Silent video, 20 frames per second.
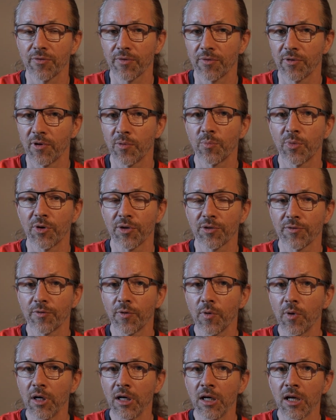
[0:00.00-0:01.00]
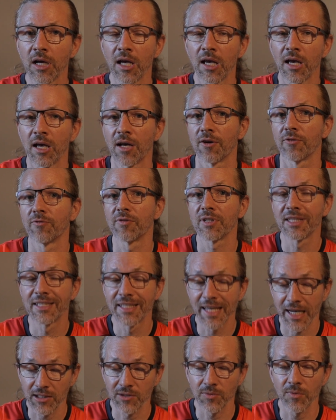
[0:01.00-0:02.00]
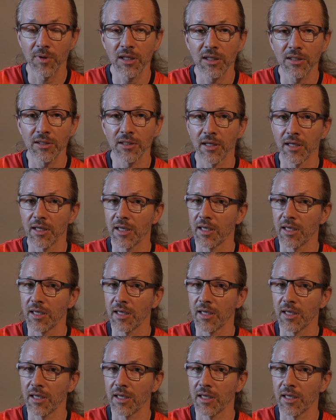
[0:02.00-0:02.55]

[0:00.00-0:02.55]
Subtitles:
f1.4. With that one,